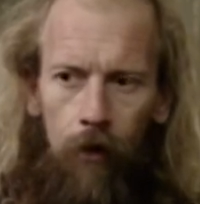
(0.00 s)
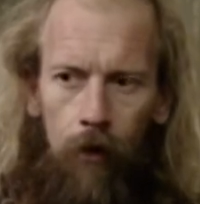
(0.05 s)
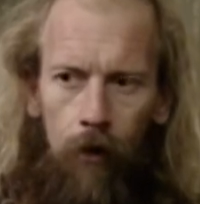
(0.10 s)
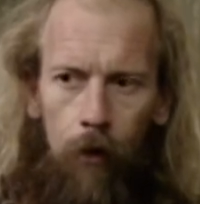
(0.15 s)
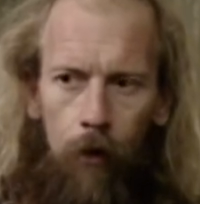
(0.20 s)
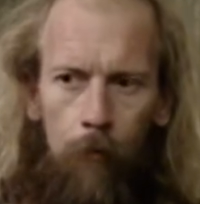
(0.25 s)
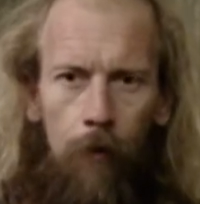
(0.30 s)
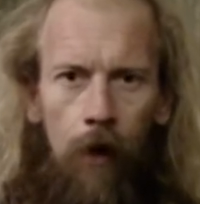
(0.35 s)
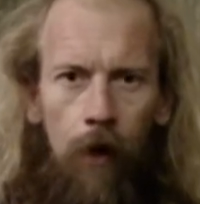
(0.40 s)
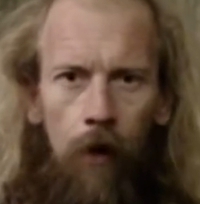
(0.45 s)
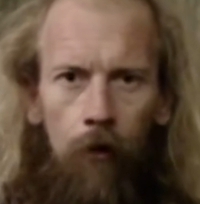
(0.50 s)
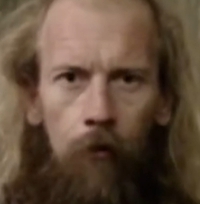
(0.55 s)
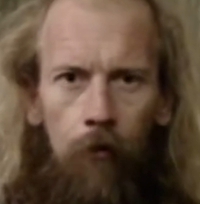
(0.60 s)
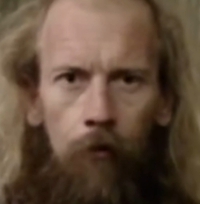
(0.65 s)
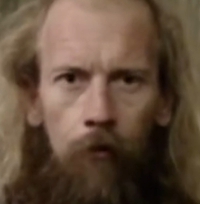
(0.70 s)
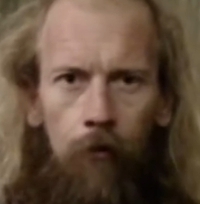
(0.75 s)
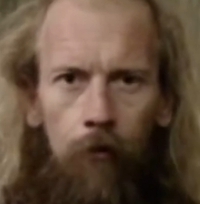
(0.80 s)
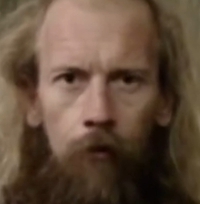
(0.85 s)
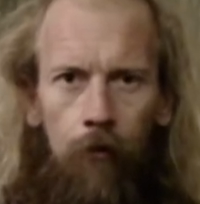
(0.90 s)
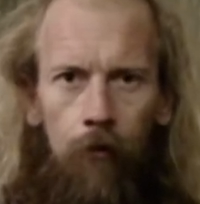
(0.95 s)
about
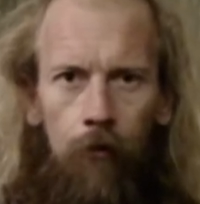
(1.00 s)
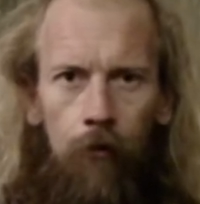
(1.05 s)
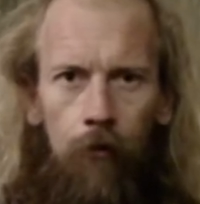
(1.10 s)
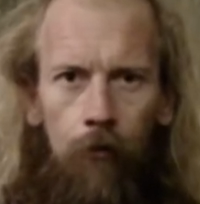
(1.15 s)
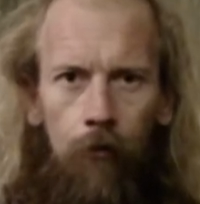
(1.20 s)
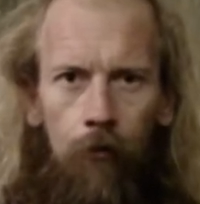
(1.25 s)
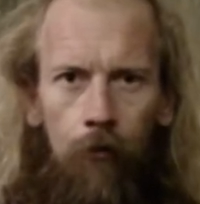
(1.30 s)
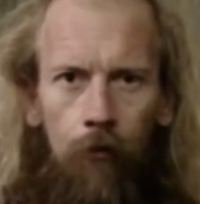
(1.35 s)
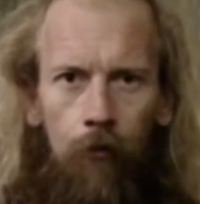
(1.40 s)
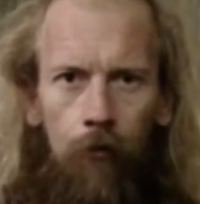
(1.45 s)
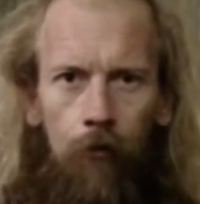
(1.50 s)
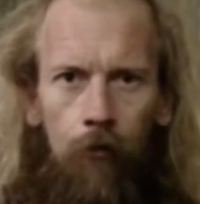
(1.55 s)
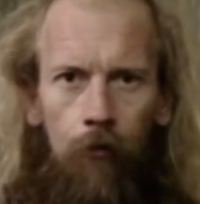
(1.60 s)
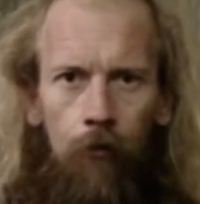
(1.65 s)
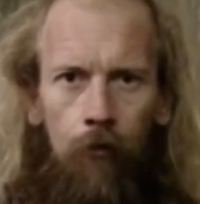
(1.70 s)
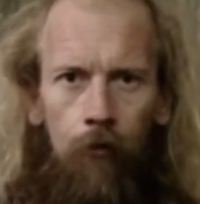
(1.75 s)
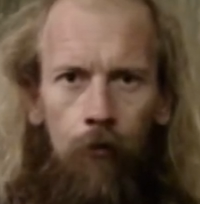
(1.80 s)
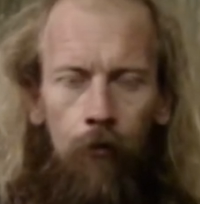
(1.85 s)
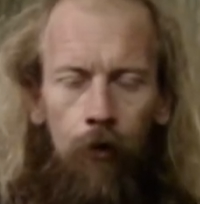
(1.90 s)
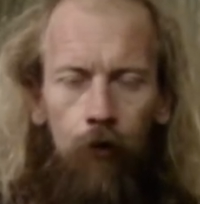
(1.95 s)

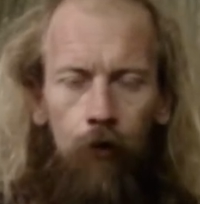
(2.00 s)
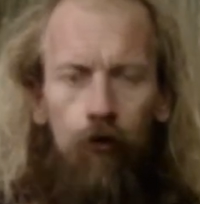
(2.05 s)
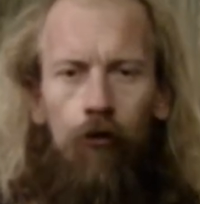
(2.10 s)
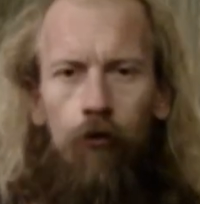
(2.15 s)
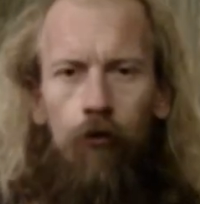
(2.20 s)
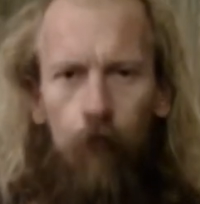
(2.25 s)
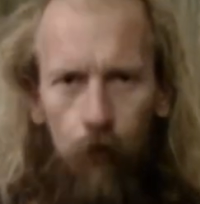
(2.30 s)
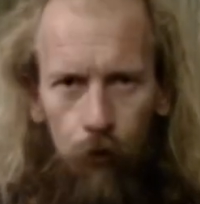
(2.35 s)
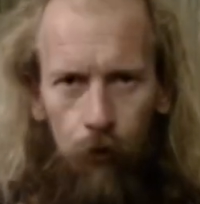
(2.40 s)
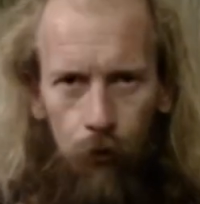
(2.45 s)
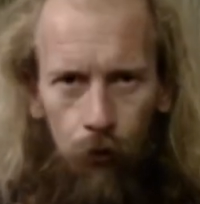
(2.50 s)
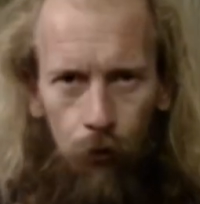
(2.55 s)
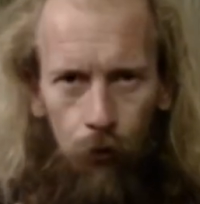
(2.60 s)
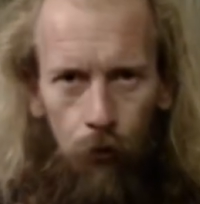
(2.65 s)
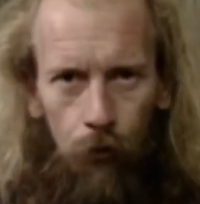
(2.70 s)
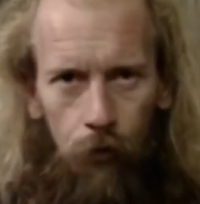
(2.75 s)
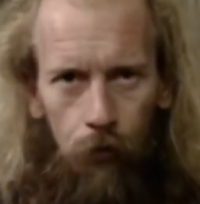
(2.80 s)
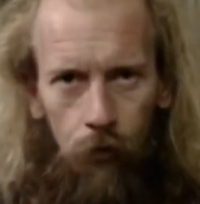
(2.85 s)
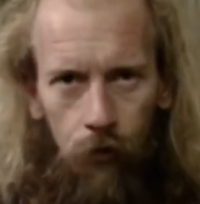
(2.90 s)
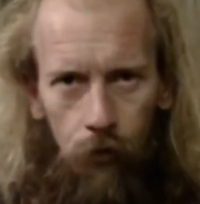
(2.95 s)
the
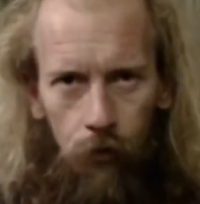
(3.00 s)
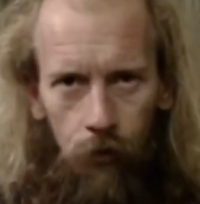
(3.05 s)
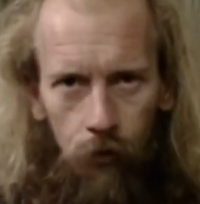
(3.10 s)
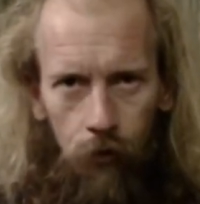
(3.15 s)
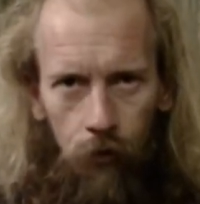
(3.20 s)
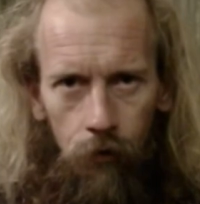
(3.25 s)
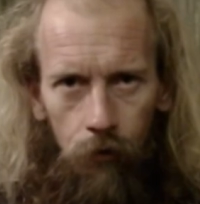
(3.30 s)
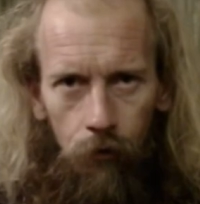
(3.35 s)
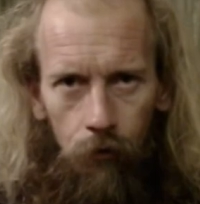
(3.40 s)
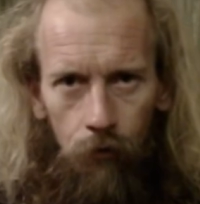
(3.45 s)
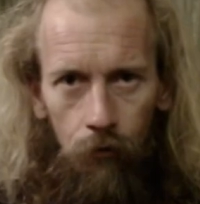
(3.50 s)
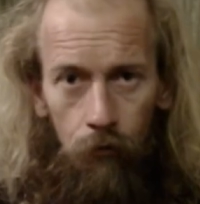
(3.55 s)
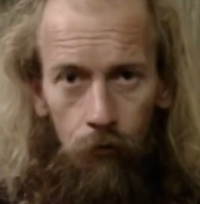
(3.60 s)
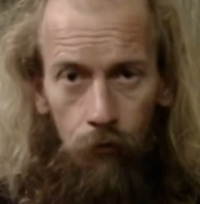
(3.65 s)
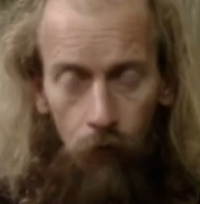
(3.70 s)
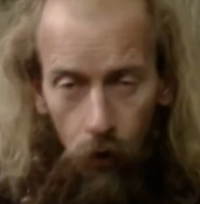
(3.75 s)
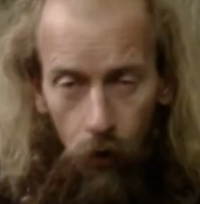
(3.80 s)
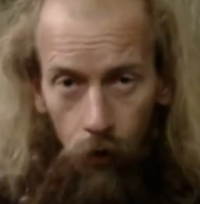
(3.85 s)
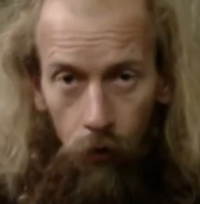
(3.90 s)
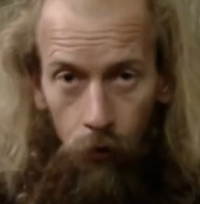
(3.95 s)
true
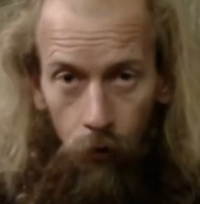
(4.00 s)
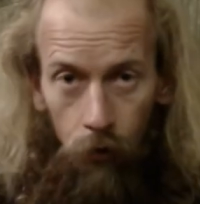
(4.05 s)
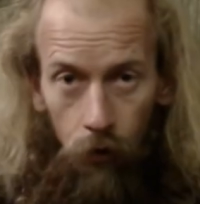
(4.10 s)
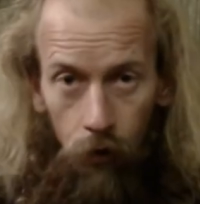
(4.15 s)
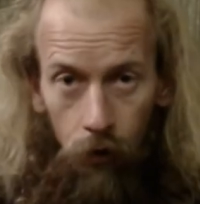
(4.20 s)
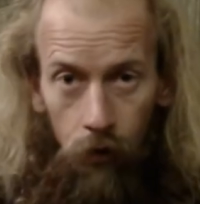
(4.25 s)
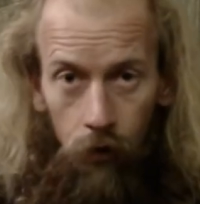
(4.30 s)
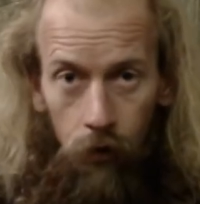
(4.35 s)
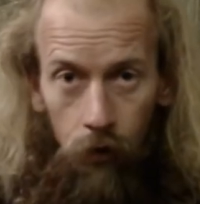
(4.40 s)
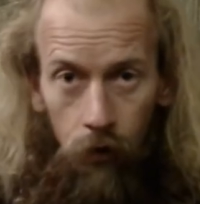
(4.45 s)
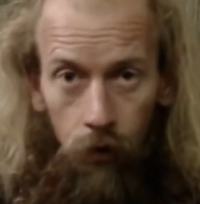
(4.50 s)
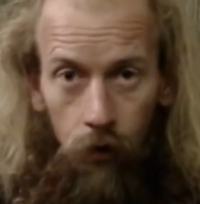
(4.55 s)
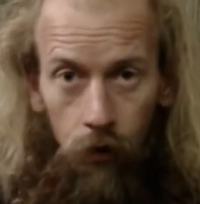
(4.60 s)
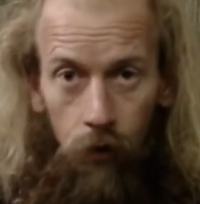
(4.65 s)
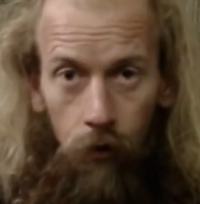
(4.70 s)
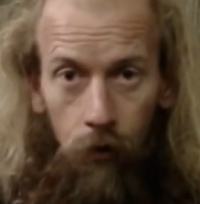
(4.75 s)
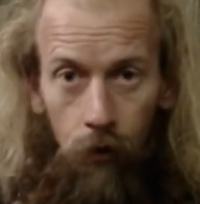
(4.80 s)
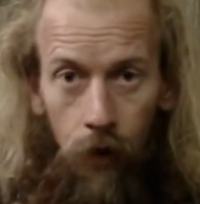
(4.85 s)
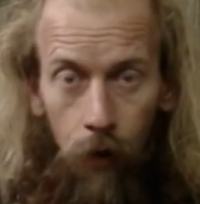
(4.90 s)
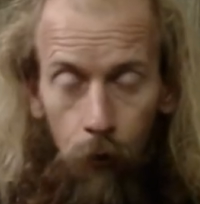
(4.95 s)
role
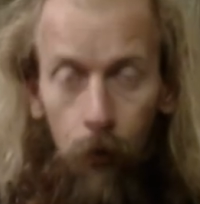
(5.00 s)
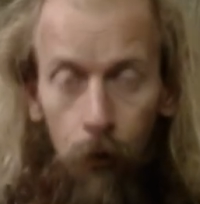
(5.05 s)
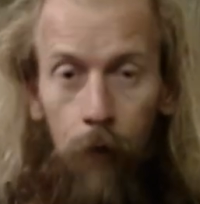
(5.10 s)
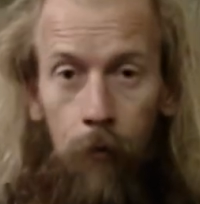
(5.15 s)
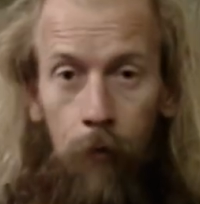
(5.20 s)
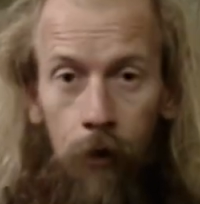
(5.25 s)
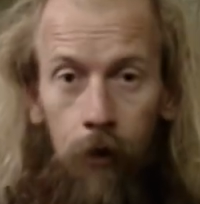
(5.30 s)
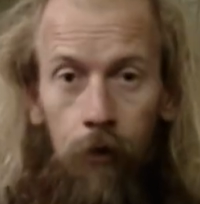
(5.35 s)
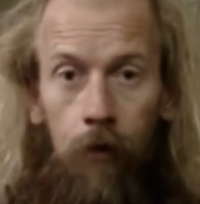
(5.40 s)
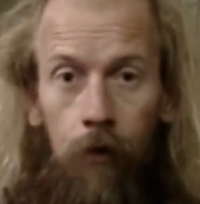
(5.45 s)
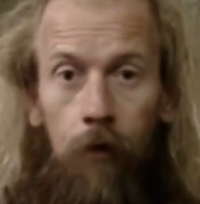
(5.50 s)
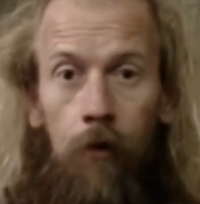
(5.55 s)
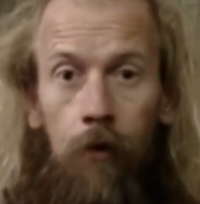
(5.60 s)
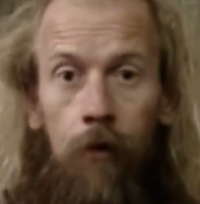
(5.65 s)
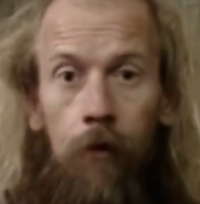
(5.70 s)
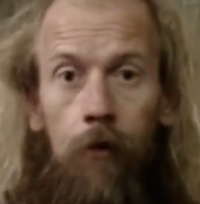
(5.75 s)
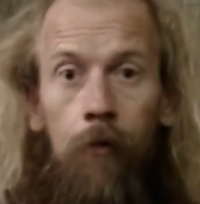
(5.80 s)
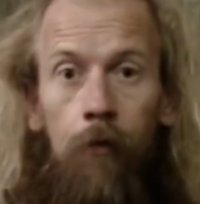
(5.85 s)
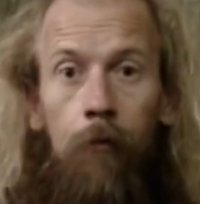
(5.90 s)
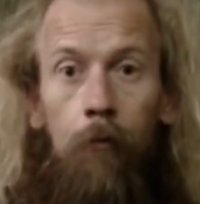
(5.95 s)
that women
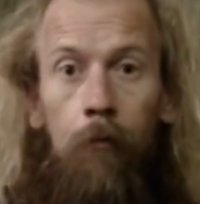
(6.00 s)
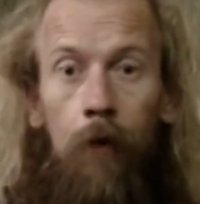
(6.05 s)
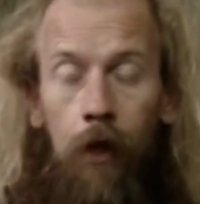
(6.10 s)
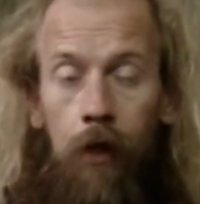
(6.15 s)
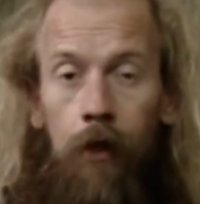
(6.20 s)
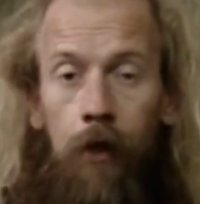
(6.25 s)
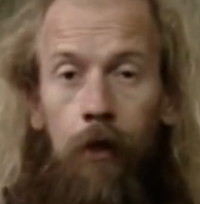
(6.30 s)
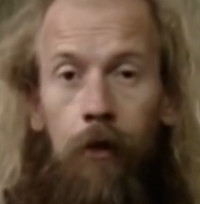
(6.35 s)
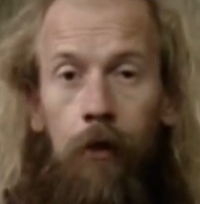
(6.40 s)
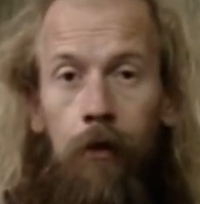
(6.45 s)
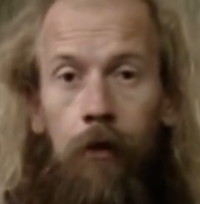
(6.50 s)
play.